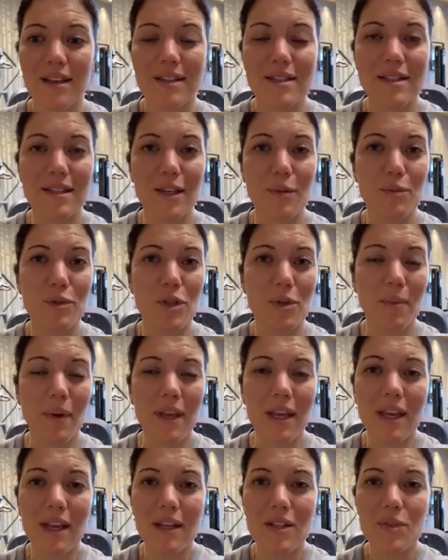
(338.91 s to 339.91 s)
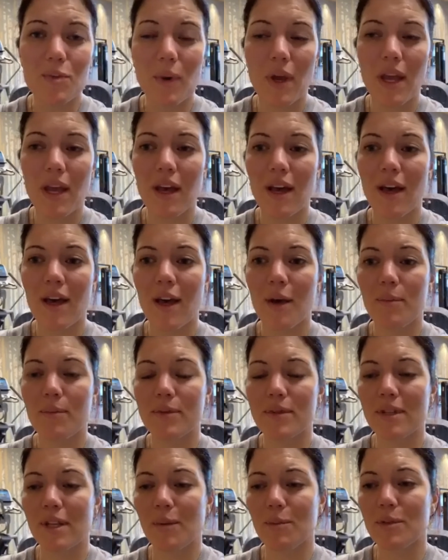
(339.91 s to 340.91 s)
sleep till my kids wake
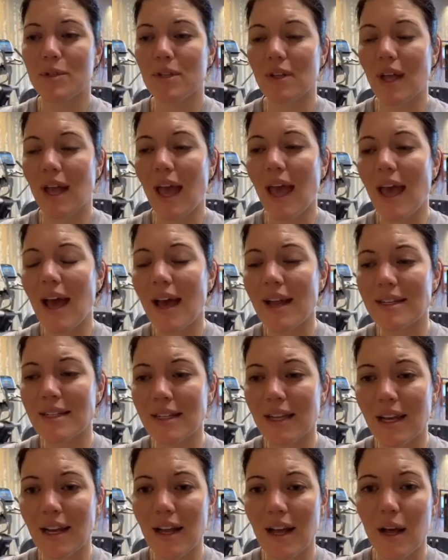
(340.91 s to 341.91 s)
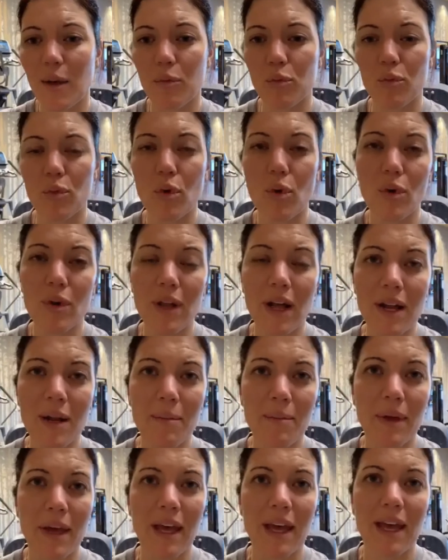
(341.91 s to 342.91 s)
up, sleep till I had to get up, roll out
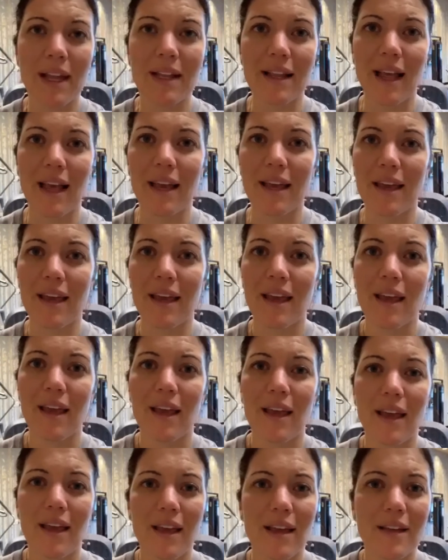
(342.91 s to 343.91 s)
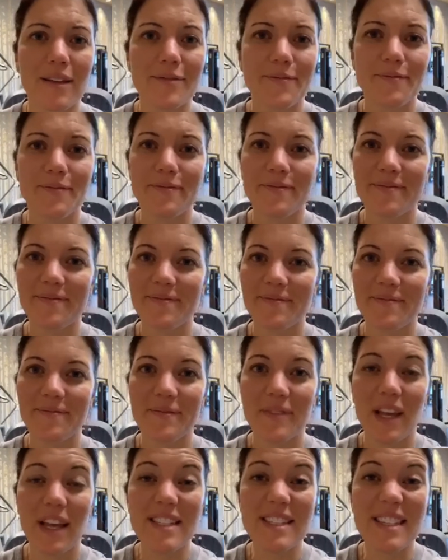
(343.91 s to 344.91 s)
of bed. Like,
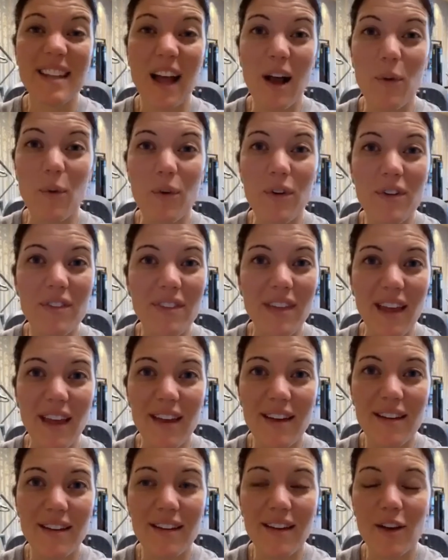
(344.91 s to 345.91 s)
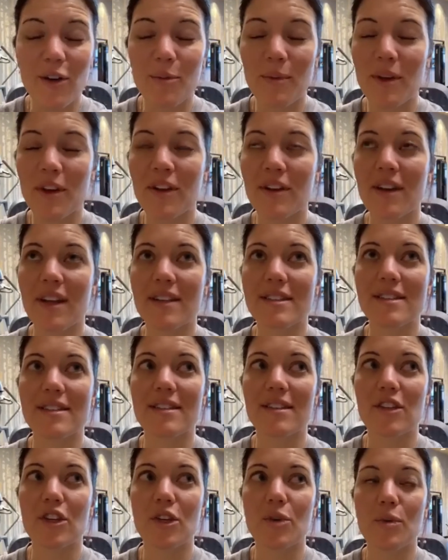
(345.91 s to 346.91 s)
it's not worth it. Oh my goodness,
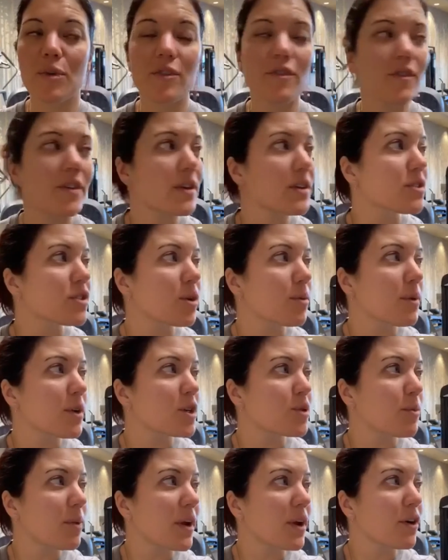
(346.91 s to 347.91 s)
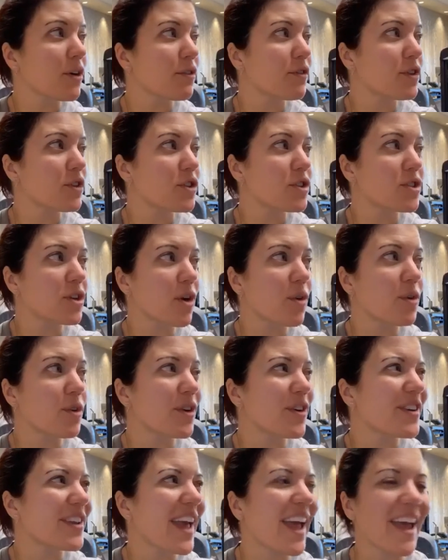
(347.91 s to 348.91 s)
you will feel so much better if you just
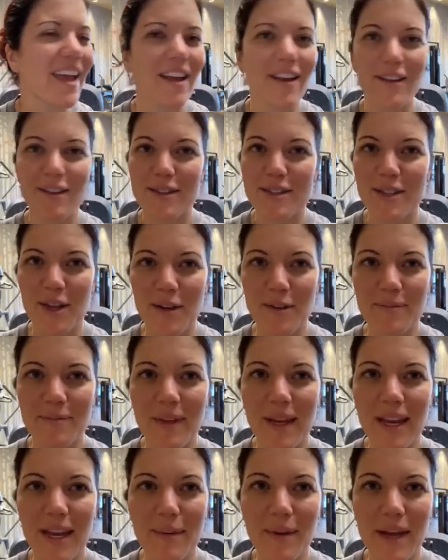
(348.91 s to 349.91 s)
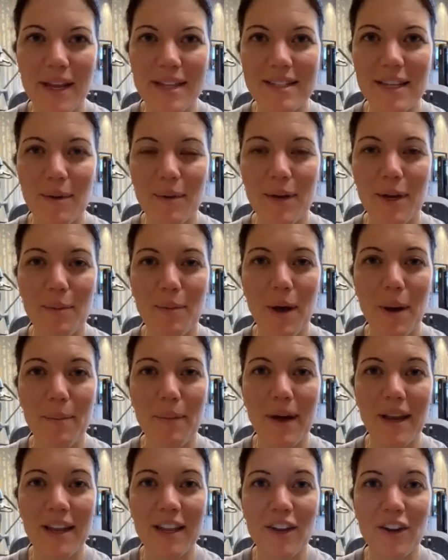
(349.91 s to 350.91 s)
own your day. So anyways, I wanted to
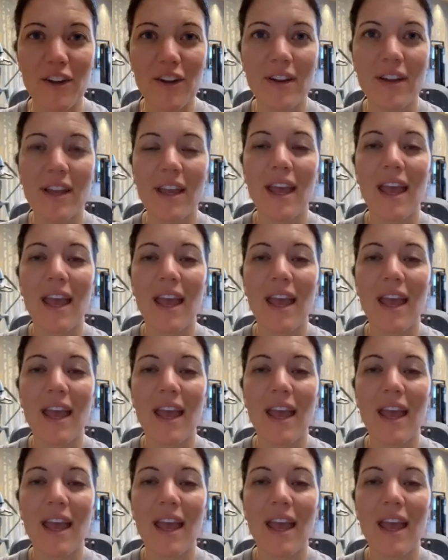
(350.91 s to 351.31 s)
pop on here.